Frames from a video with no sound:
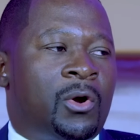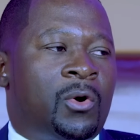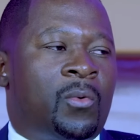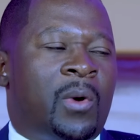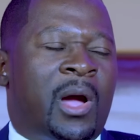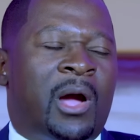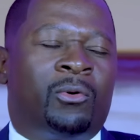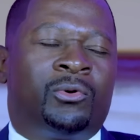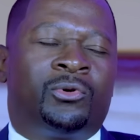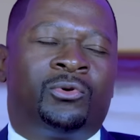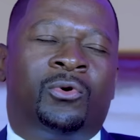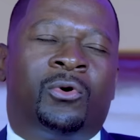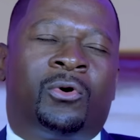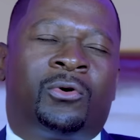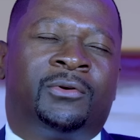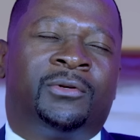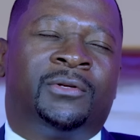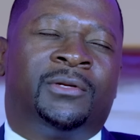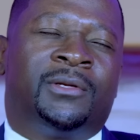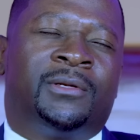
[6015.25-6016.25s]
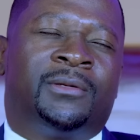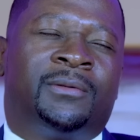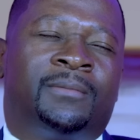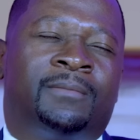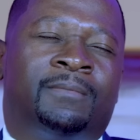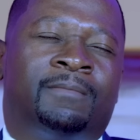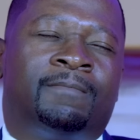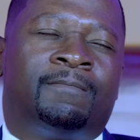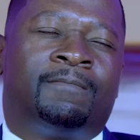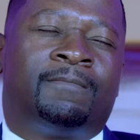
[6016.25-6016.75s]
Why would God
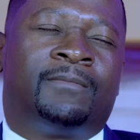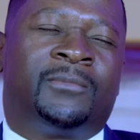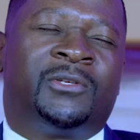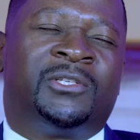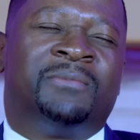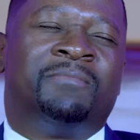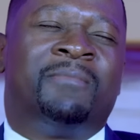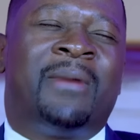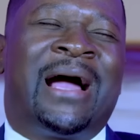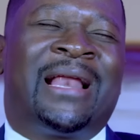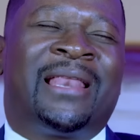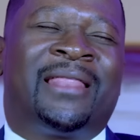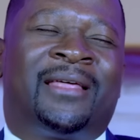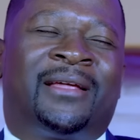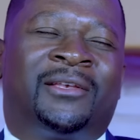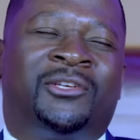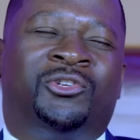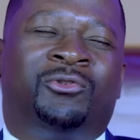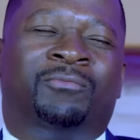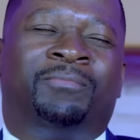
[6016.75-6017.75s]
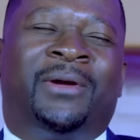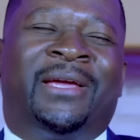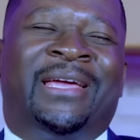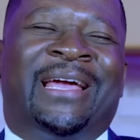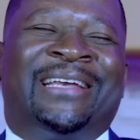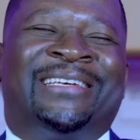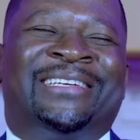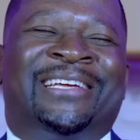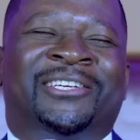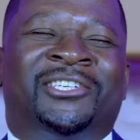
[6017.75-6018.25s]
demand that you pay
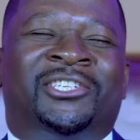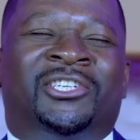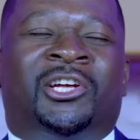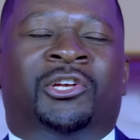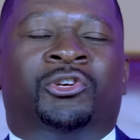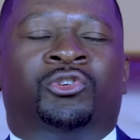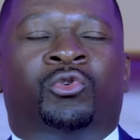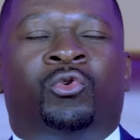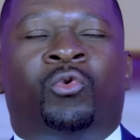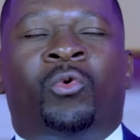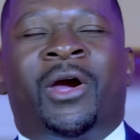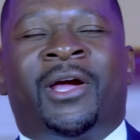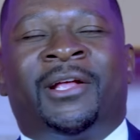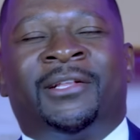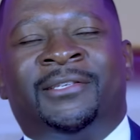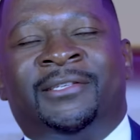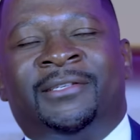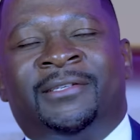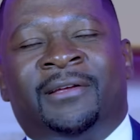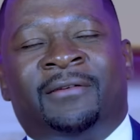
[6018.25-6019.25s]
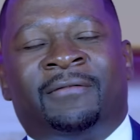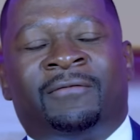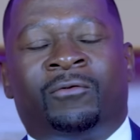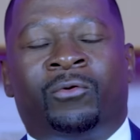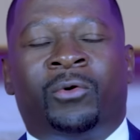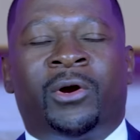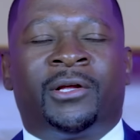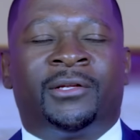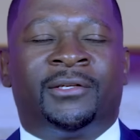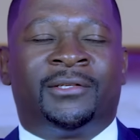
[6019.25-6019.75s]
attention to words if
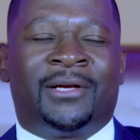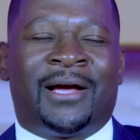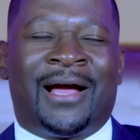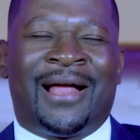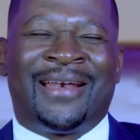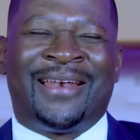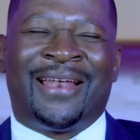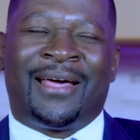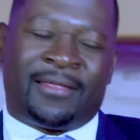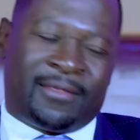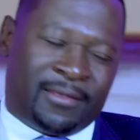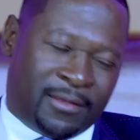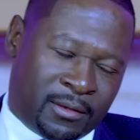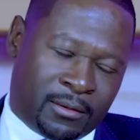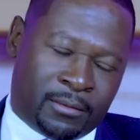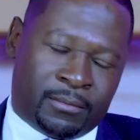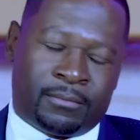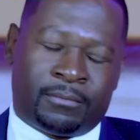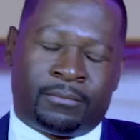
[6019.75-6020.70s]
words are nothing?